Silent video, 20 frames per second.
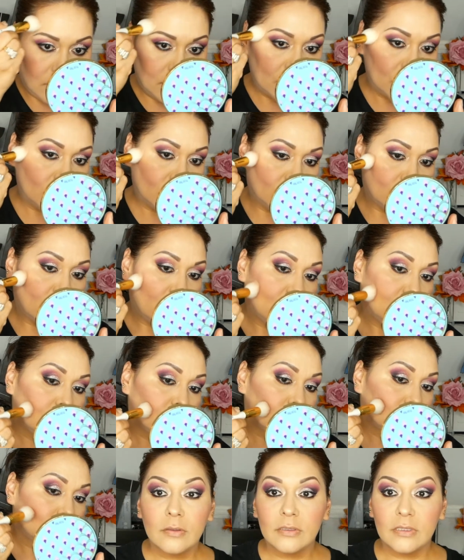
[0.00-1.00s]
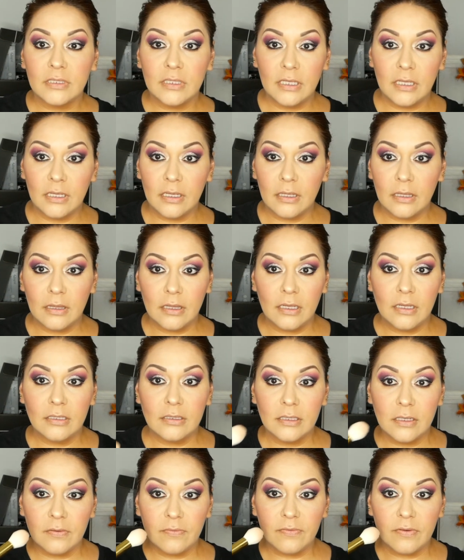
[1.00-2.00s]
So see the
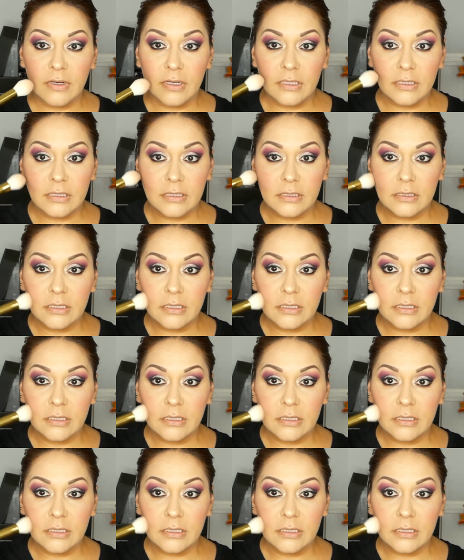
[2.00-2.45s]
difference?